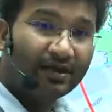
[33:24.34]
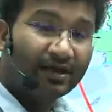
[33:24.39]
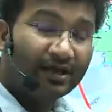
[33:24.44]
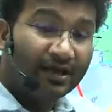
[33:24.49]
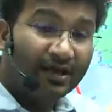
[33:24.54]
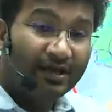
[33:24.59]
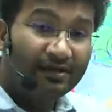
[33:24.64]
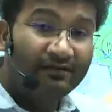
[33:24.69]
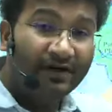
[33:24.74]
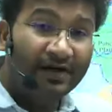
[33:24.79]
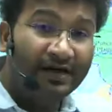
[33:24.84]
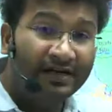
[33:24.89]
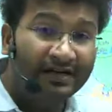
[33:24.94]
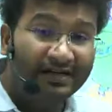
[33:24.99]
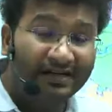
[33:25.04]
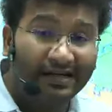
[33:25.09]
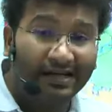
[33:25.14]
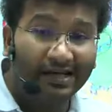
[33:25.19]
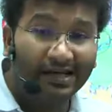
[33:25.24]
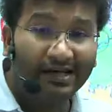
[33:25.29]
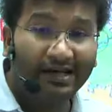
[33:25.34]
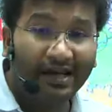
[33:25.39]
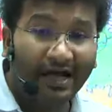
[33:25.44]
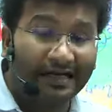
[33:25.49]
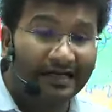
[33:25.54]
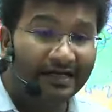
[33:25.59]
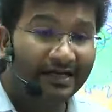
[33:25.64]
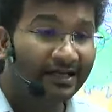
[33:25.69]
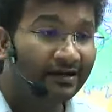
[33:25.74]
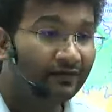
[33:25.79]
even till
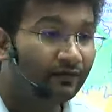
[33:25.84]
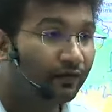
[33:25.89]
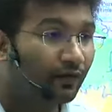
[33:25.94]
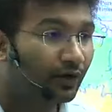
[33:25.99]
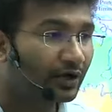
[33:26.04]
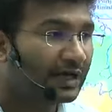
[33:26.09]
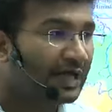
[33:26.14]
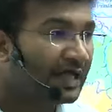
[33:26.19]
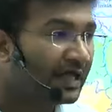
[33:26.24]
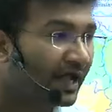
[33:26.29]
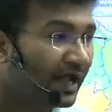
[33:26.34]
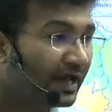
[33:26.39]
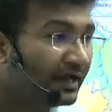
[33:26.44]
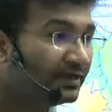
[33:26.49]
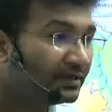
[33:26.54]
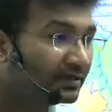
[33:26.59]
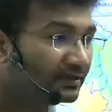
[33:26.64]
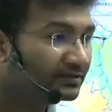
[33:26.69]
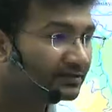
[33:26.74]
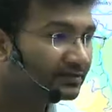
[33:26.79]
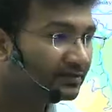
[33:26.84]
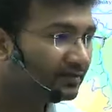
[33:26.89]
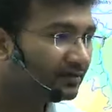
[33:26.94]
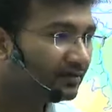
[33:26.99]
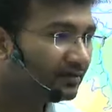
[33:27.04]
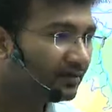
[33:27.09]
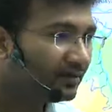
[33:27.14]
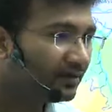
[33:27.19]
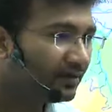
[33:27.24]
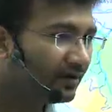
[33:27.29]
1948,
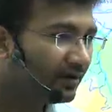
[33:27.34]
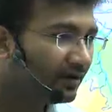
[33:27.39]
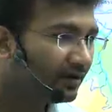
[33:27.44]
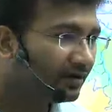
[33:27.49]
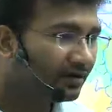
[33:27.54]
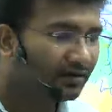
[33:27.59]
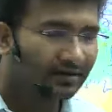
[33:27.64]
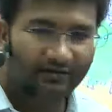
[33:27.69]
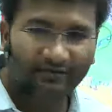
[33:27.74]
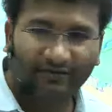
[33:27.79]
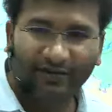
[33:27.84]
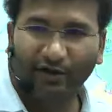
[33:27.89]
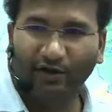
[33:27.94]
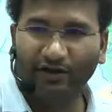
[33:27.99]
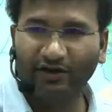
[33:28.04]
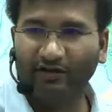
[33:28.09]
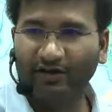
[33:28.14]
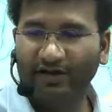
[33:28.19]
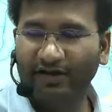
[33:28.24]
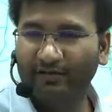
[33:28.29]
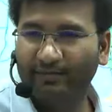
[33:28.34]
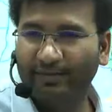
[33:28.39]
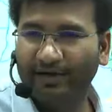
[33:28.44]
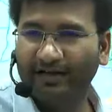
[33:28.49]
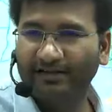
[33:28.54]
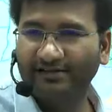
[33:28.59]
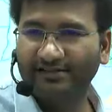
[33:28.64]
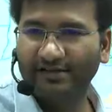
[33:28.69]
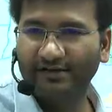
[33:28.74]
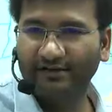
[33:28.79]
we got our
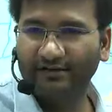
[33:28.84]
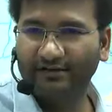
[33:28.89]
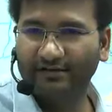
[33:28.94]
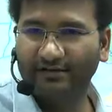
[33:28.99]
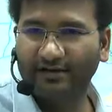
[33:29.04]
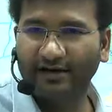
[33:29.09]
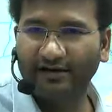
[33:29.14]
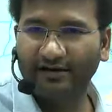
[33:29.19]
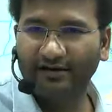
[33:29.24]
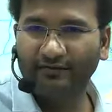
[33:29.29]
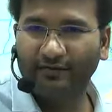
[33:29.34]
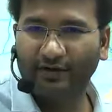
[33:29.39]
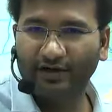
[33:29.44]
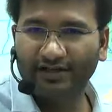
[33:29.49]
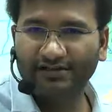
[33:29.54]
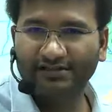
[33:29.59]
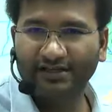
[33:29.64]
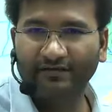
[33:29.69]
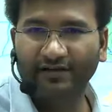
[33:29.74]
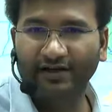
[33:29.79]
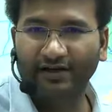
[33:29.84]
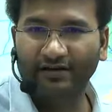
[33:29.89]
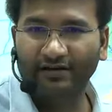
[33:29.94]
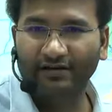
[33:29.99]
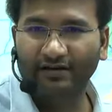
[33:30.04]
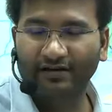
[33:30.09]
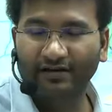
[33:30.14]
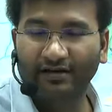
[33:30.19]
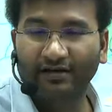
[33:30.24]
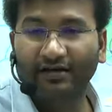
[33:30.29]
independence in 1947.
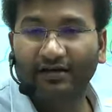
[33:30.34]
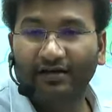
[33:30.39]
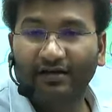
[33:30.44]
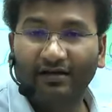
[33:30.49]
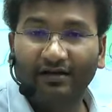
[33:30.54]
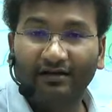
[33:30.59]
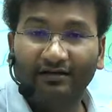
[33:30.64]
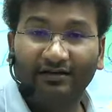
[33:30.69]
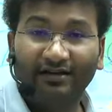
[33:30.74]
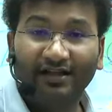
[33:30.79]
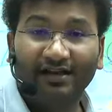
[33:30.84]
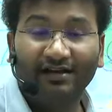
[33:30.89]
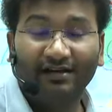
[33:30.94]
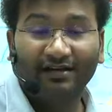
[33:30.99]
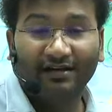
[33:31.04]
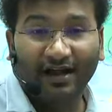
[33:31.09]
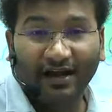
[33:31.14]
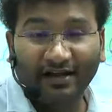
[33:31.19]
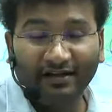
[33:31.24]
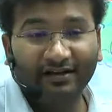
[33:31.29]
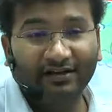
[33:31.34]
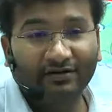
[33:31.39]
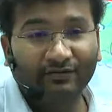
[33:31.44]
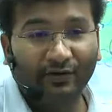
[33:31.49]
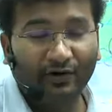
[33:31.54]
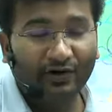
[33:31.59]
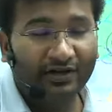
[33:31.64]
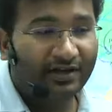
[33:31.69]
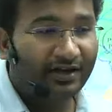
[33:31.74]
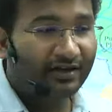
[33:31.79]
Till
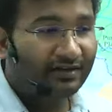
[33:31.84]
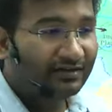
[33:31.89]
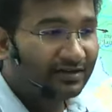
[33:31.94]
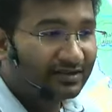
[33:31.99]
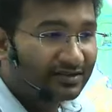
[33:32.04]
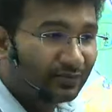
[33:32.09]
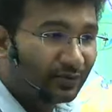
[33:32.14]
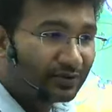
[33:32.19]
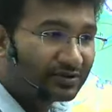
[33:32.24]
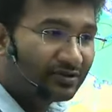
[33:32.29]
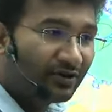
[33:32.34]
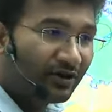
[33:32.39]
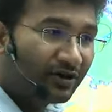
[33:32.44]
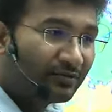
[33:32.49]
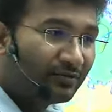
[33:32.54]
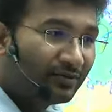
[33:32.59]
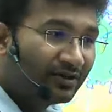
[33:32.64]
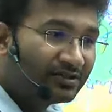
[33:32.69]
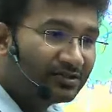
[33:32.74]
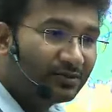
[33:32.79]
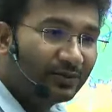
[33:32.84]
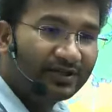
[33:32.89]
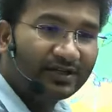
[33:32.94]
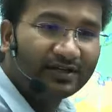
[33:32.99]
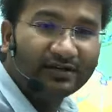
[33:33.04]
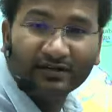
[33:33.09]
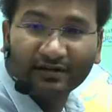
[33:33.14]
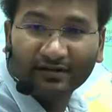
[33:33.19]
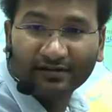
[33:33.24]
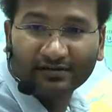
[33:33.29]
1948, this was not merged with
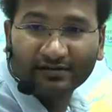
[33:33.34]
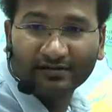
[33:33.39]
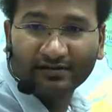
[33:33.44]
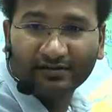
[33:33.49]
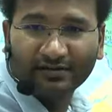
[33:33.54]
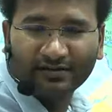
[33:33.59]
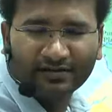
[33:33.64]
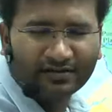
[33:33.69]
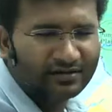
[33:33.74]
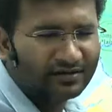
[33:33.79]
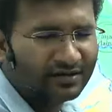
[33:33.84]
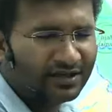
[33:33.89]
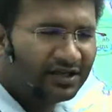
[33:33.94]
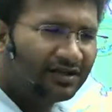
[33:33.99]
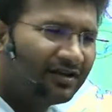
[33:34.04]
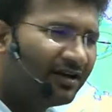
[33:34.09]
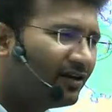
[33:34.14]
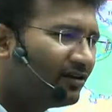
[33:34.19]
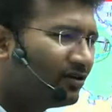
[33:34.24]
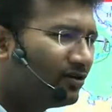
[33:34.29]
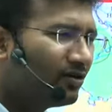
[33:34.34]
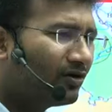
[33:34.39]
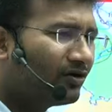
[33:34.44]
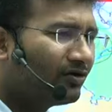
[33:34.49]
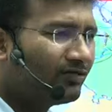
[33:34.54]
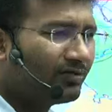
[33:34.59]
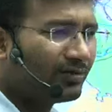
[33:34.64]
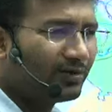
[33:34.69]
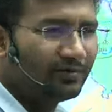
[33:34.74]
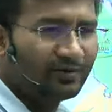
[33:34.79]
India. He created a lot
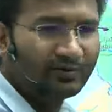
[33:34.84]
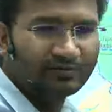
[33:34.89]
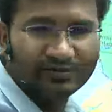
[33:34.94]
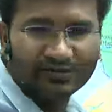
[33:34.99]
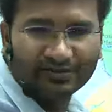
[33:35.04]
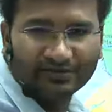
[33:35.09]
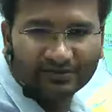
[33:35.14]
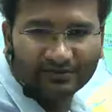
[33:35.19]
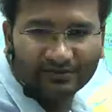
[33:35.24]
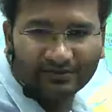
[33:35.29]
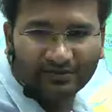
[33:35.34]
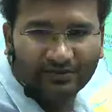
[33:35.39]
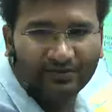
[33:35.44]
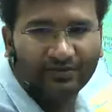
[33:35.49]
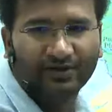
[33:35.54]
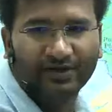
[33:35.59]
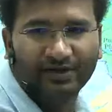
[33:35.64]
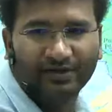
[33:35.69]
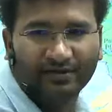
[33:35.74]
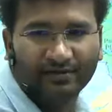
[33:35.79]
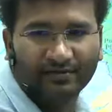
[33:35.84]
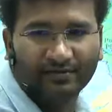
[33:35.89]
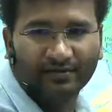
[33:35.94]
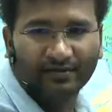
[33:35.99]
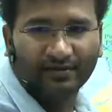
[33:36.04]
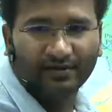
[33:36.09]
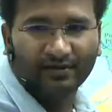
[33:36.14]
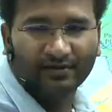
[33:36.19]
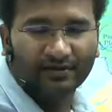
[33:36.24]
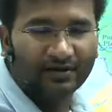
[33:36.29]
of problems to India.
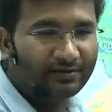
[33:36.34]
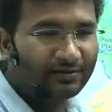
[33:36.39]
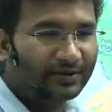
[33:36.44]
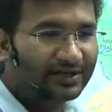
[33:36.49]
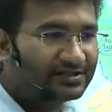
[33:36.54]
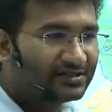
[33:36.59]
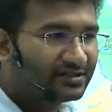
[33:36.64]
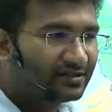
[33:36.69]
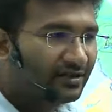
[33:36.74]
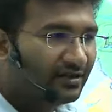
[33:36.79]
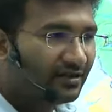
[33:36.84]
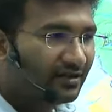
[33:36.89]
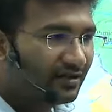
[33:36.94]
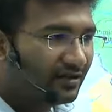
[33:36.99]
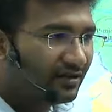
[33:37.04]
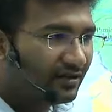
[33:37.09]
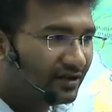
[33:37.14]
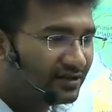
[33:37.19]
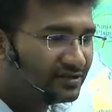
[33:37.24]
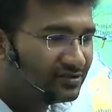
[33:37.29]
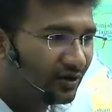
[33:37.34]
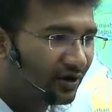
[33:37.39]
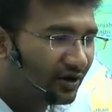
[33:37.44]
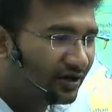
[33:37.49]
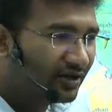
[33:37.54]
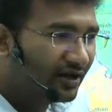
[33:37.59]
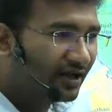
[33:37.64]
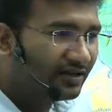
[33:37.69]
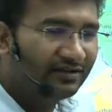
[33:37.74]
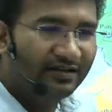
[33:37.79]
That means he's not
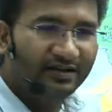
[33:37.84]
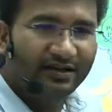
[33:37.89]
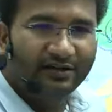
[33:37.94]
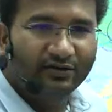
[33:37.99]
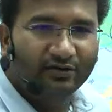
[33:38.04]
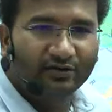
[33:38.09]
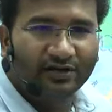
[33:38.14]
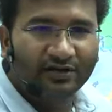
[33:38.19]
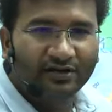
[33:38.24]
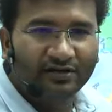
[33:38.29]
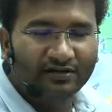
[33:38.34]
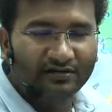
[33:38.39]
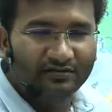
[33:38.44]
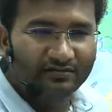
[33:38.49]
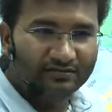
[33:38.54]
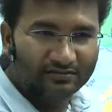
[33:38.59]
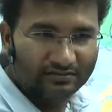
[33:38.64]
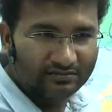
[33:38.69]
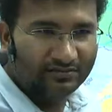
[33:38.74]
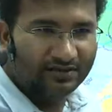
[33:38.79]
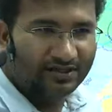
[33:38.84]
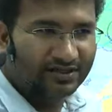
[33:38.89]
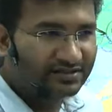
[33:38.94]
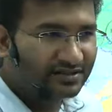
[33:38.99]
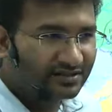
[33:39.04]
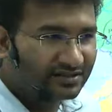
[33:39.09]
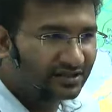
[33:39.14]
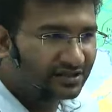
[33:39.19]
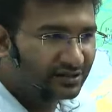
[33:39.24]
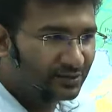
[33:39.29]
adhering to the
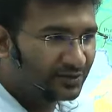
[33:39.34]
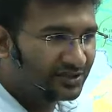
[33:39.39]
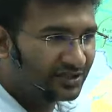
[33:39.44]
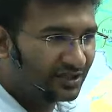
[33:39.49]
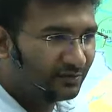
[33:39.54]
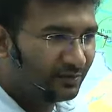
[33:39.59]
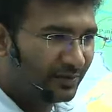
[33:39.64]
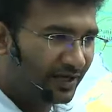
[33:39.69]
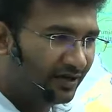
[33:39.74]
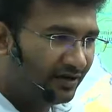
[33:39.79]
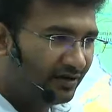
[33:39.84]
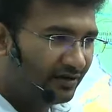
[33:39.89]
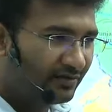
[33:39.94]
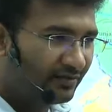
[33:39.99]
decisions which are made.